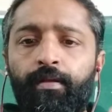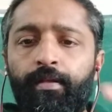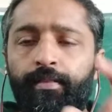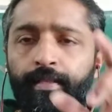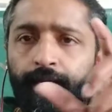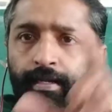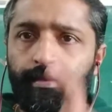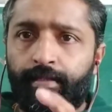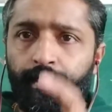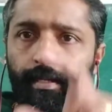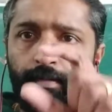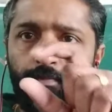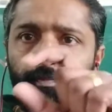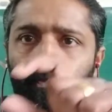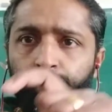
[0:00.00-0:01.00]
There are
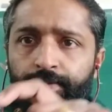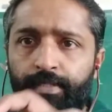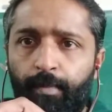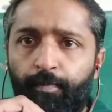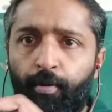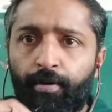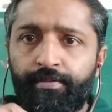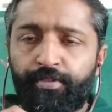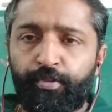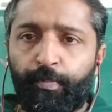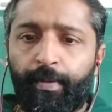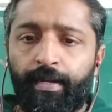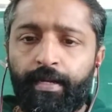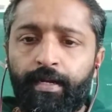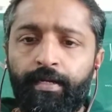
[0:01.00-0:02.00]
3 subpoints to
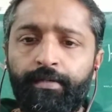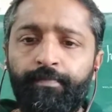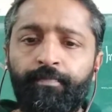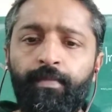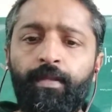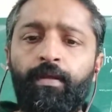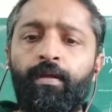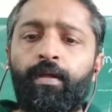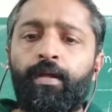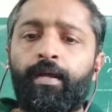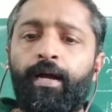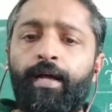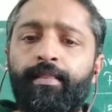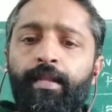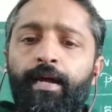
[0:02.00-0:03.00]
be learned,
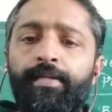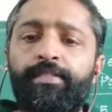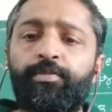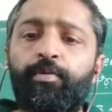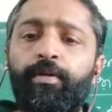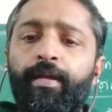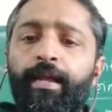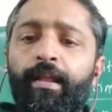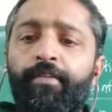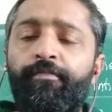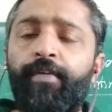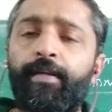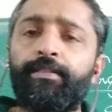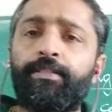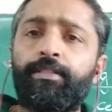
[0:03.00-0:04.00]
and the last one,
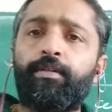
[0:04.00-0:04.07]
invention